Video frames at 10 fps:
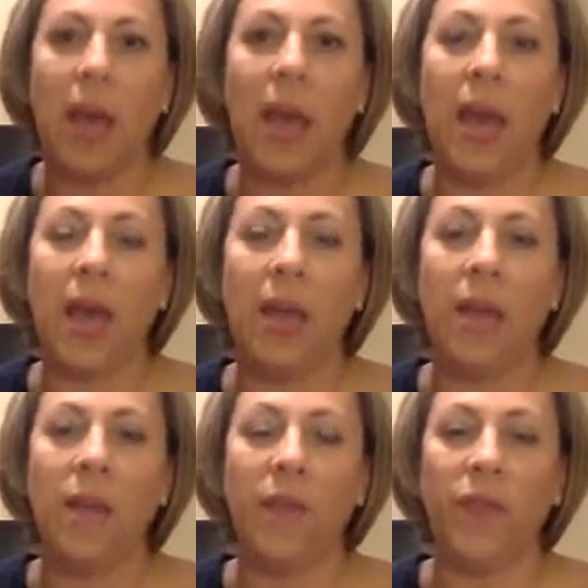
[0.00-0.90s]
And
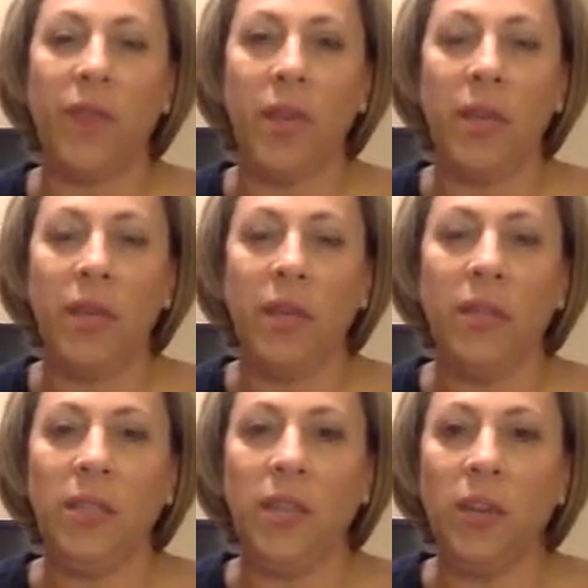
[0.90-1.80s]
if the
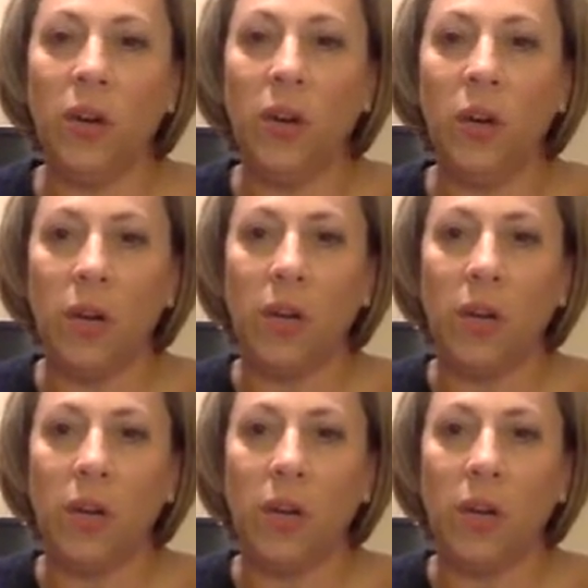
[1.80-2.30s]
dinner